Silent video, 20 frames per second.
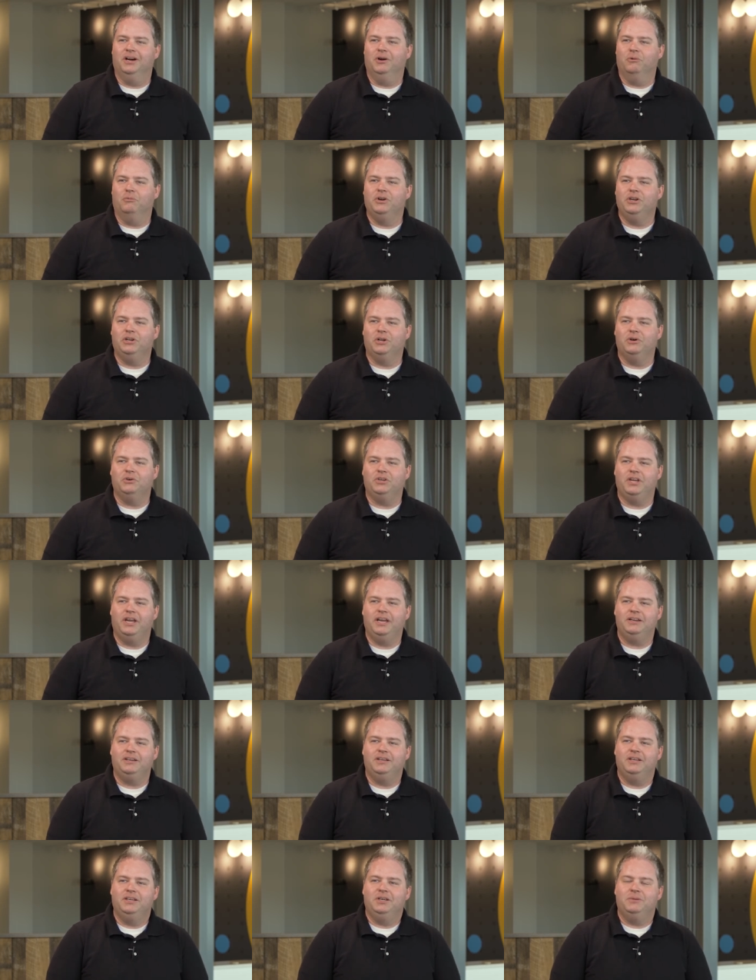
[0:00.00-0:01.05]

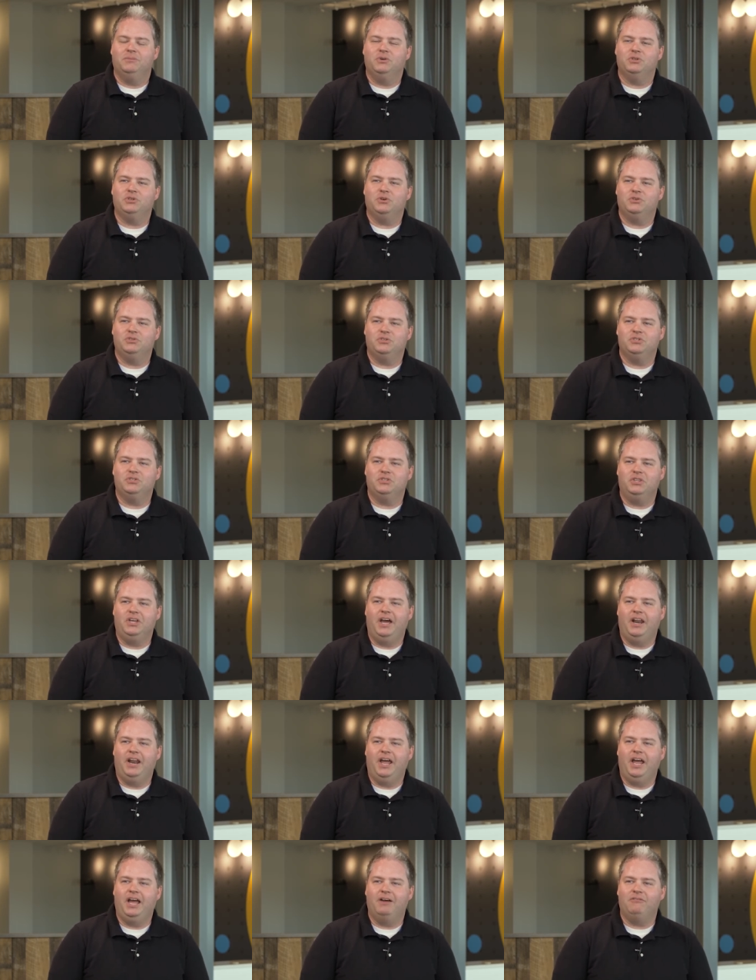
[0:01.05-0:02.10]
relocate, but churches
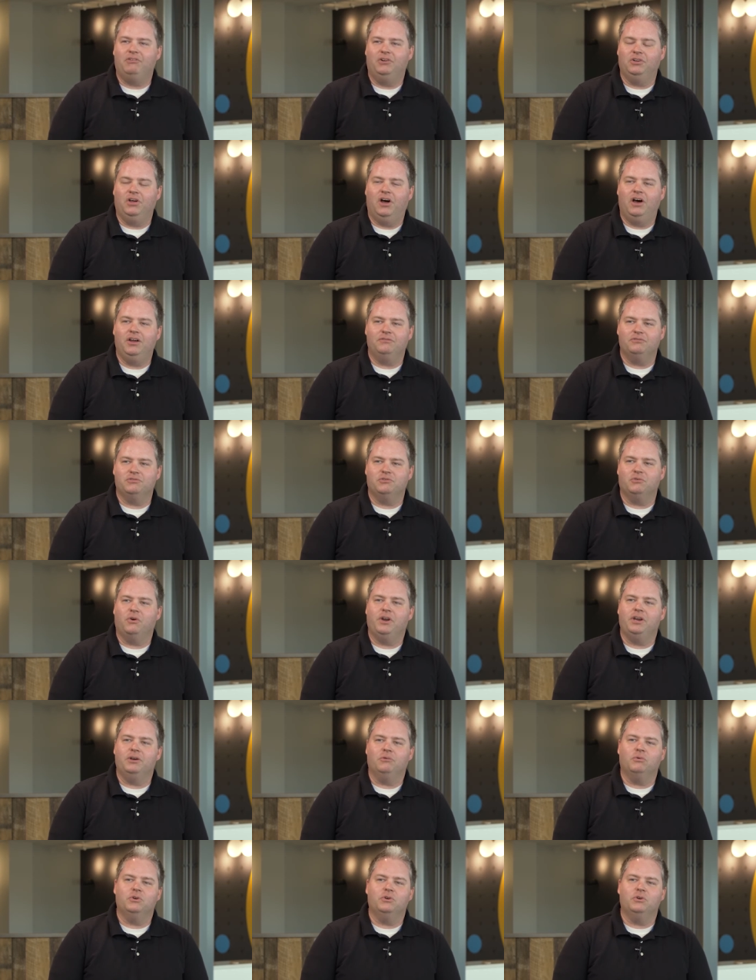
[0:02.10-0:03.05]
that have a lot of great